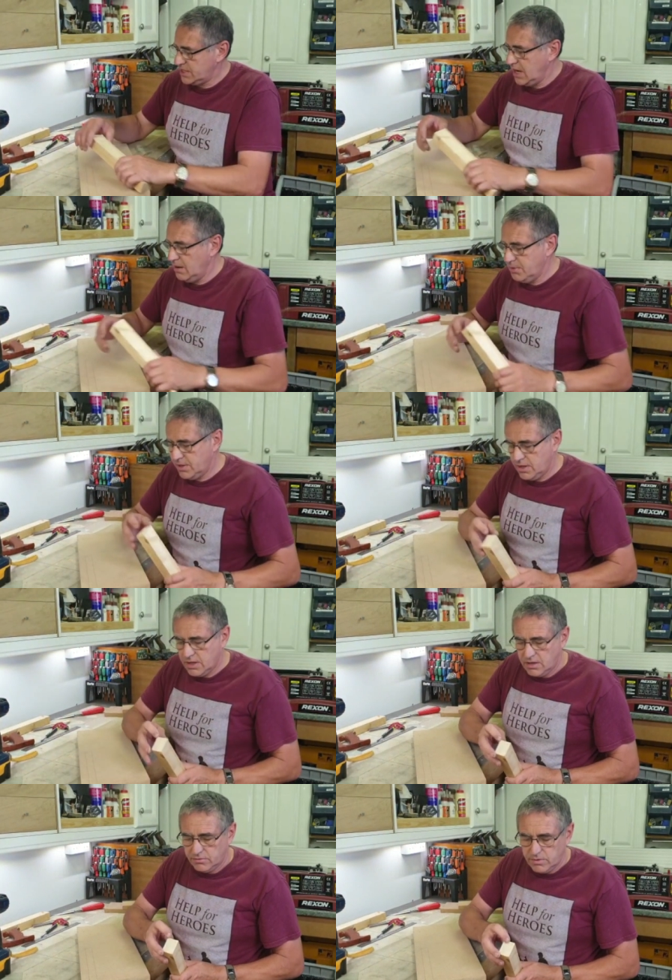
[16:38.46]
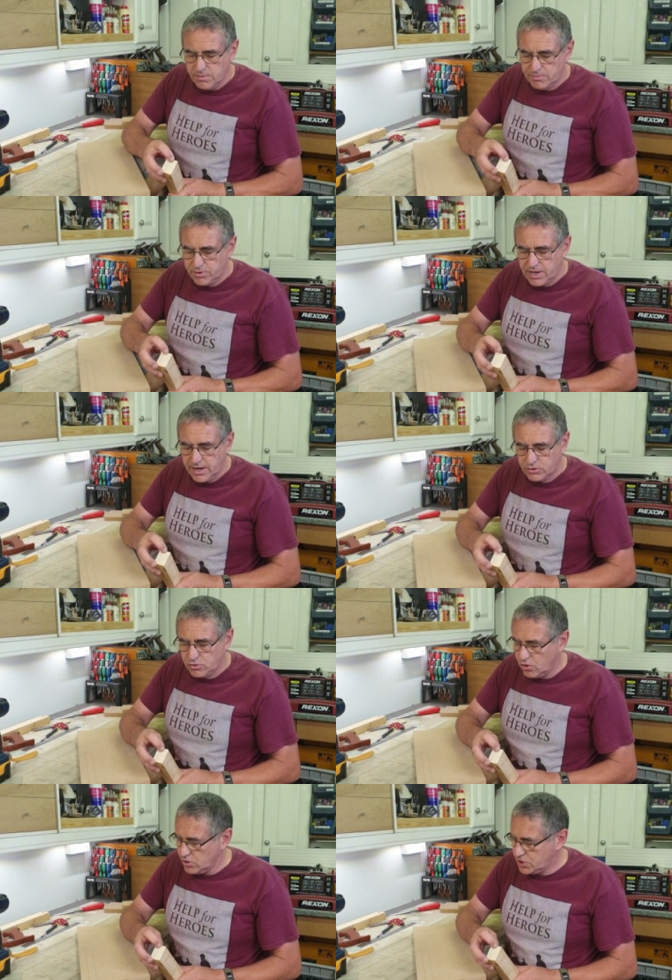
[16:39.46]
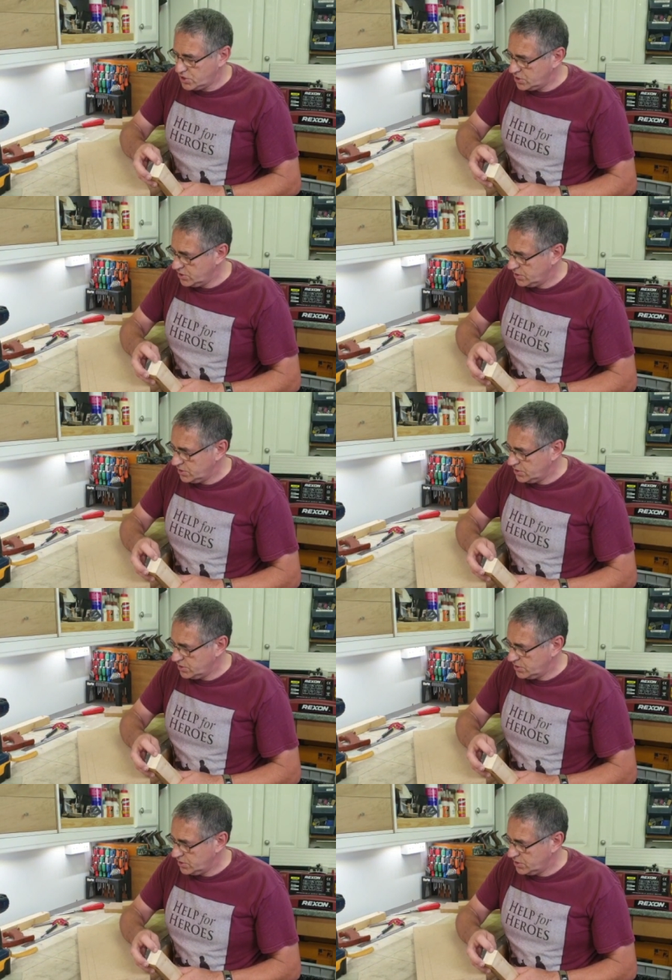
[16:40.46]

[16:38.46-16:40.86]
up, remembering our cross,